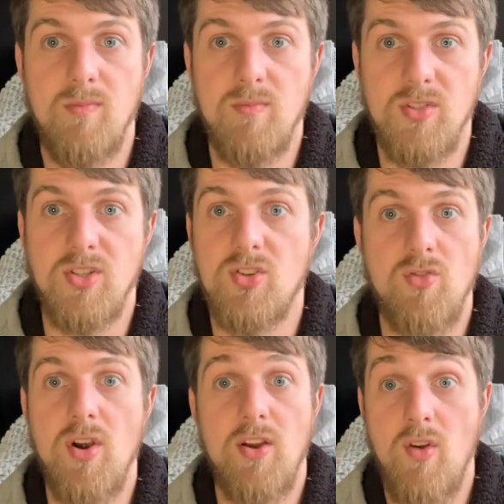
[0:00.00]

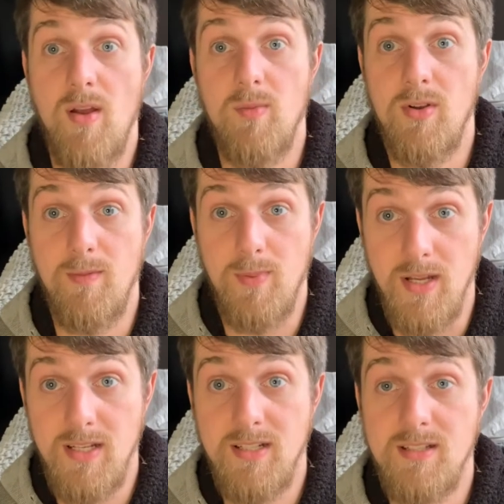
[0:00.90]
destroy cram wheel and
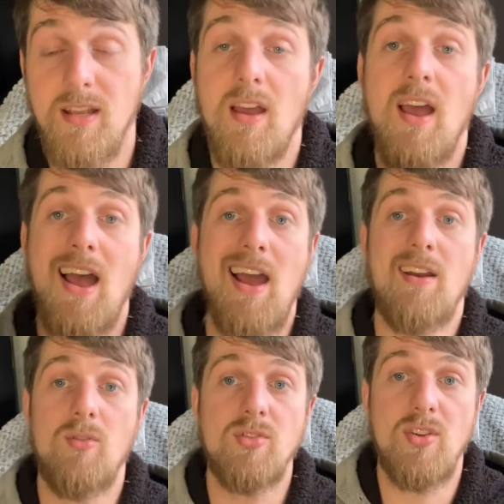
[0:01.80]
pinions, and
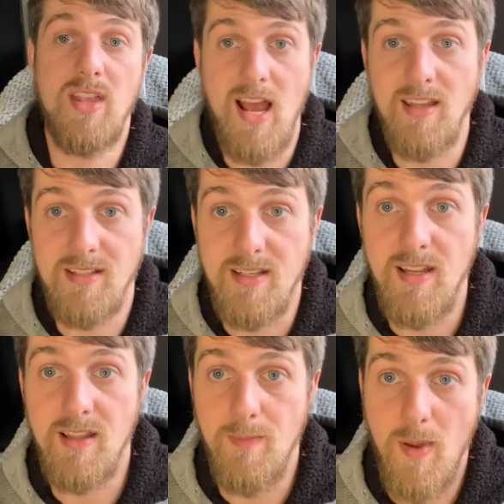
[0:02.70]
also the LSD
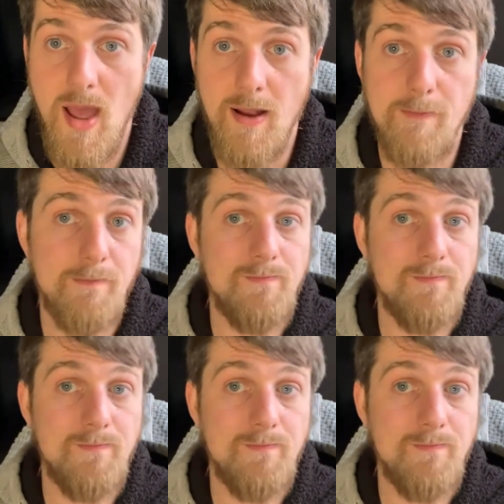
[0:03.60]
in the back.